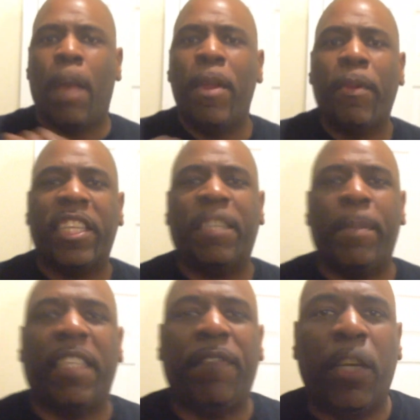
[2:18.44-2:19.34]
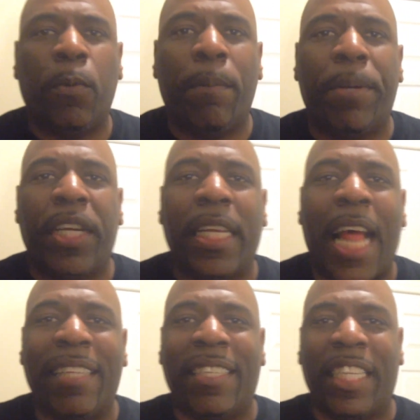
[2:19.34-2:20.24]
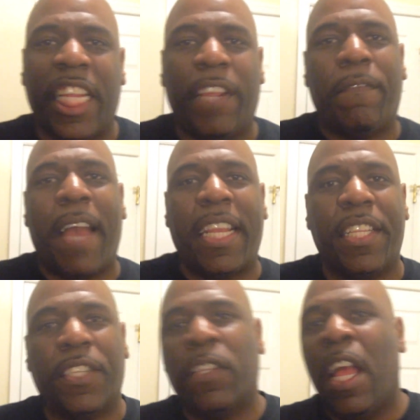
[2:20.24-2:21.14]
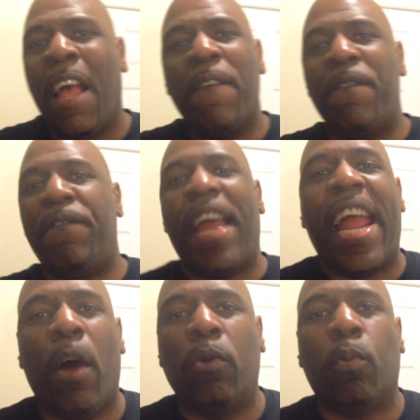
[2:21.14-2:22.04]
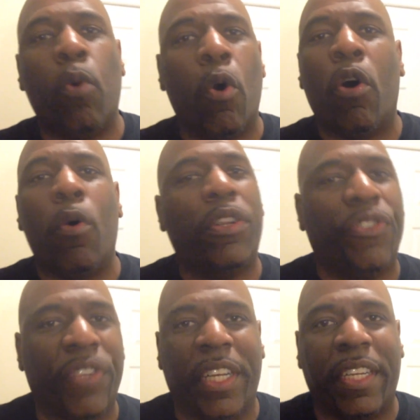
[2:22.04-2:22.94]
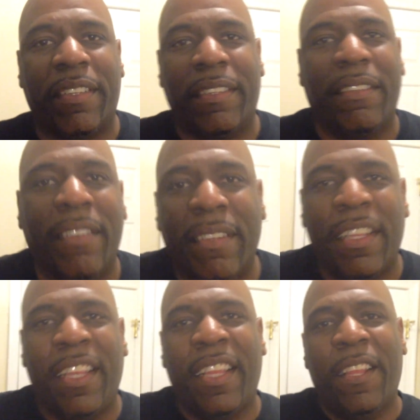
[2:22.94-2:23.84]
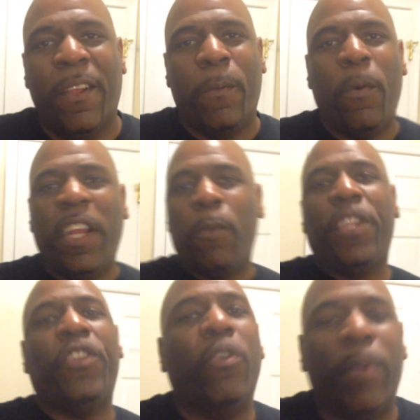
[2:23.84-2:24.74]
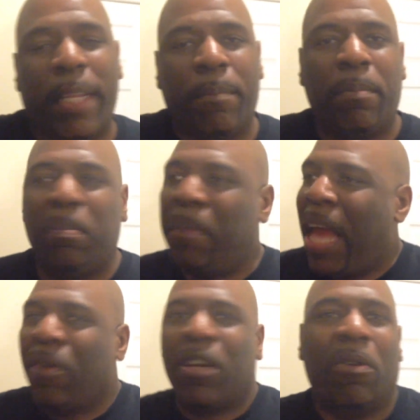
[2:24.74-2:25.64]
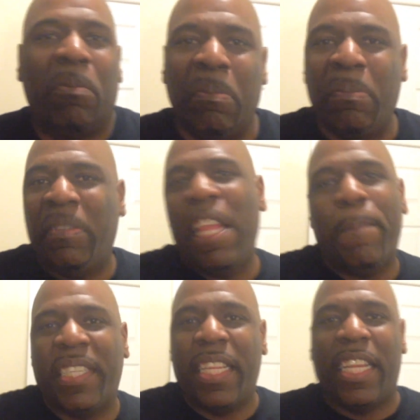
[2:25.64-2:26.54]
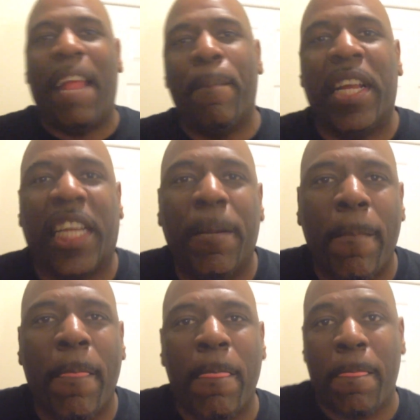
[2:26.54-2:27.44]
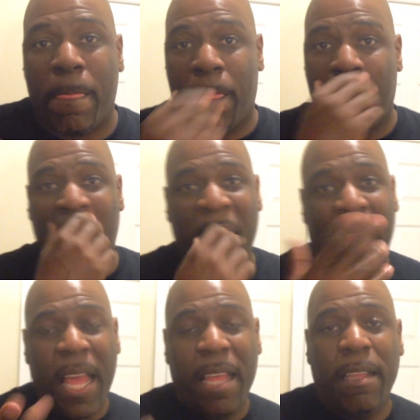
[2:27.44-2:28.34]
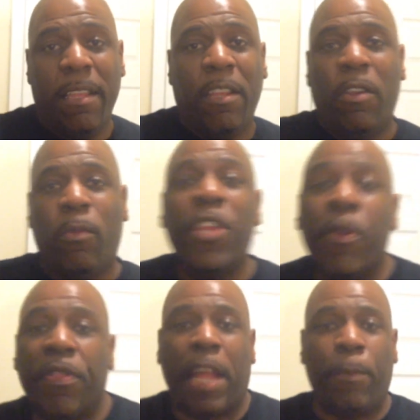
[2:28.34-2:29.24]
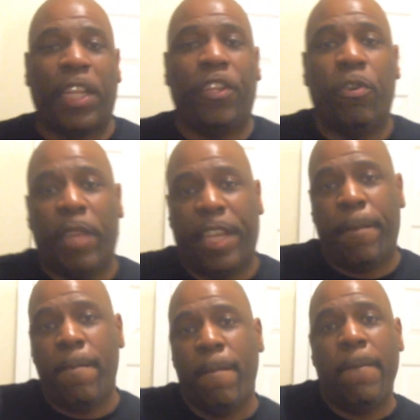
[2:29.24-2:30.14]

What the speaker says: America spends $51 billion a year fighting this failed war on drugs. What could we do with, I don't know, 10% of that money? Huh? What do you think we could do with it?